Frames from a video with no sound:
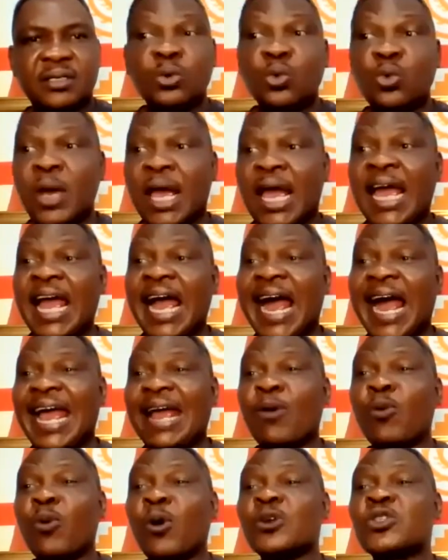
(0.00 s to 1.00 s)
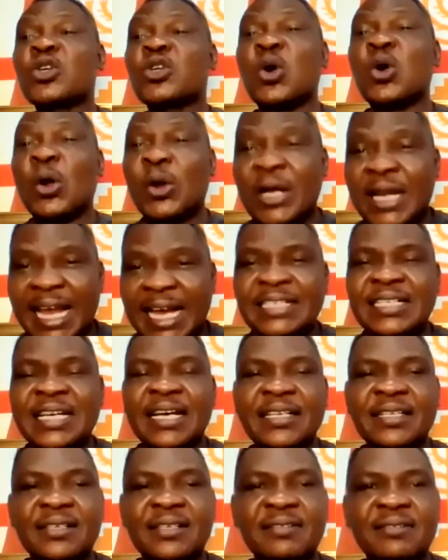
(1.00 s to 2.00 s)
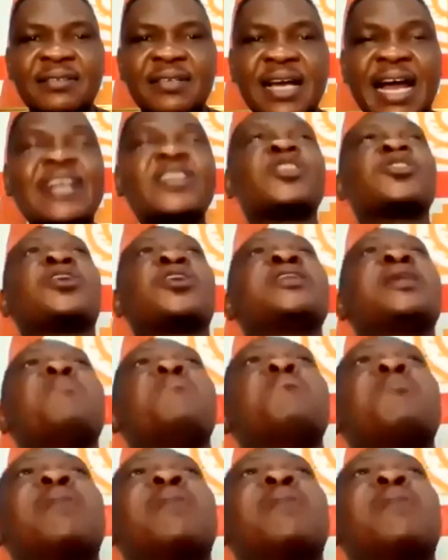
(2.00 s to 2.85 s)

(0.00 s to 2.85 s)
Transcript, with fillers: where I was connected. I saw the